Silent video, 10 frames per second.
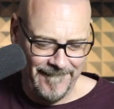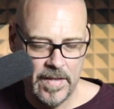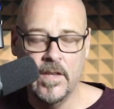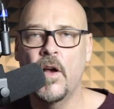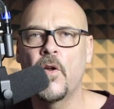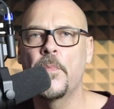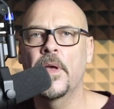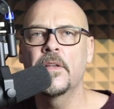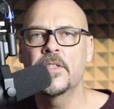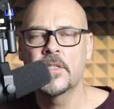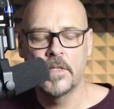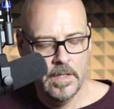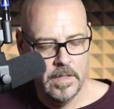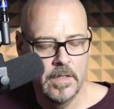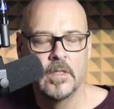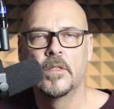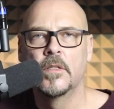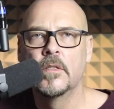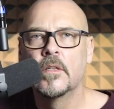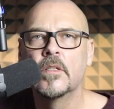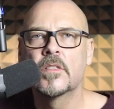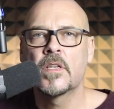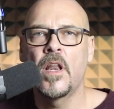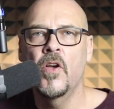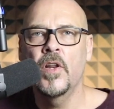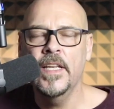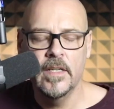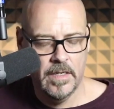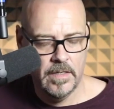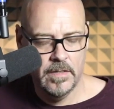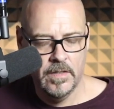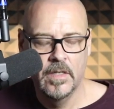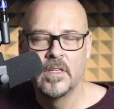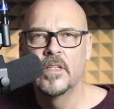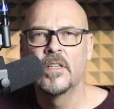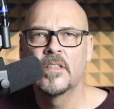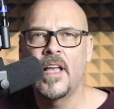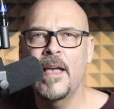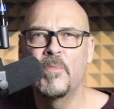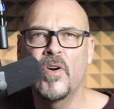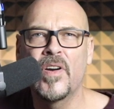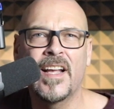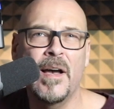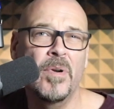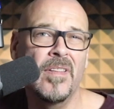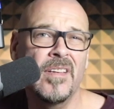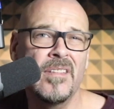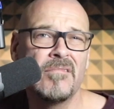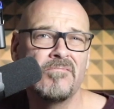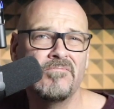You know what I mean? Just slowly hammer on a couple of these.